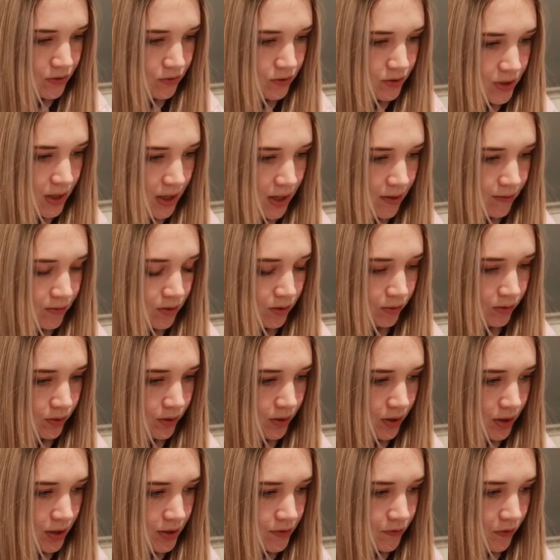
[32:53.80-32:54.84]
received all
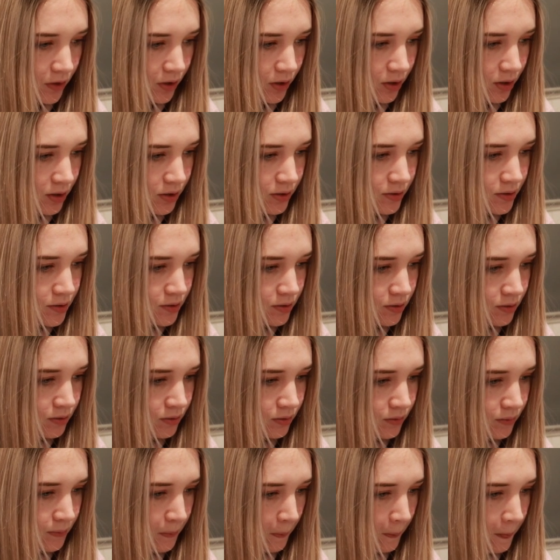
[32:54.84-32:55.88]
of these photos.
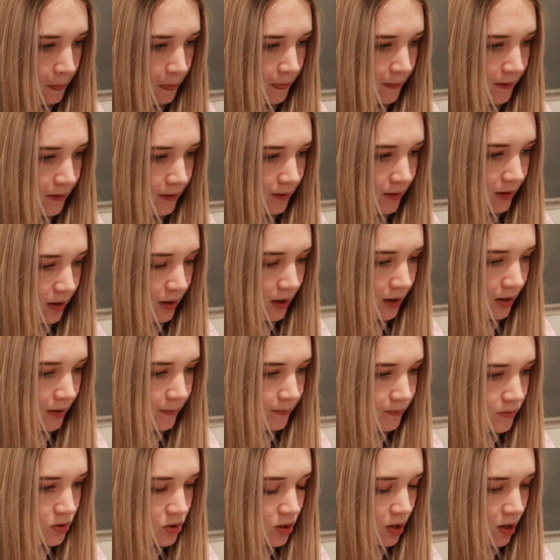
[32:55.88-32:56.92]

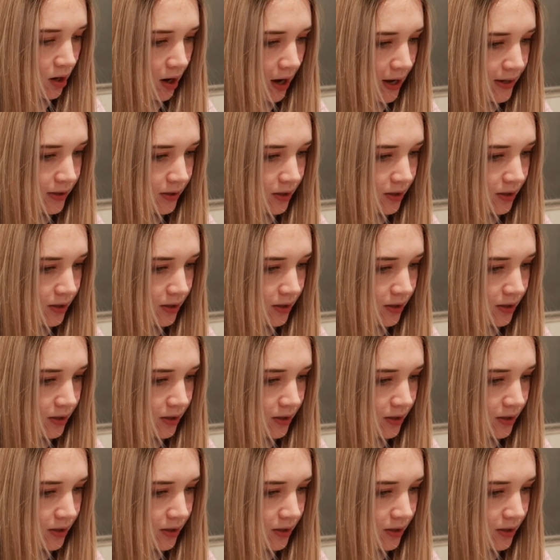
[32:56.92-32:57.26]
So I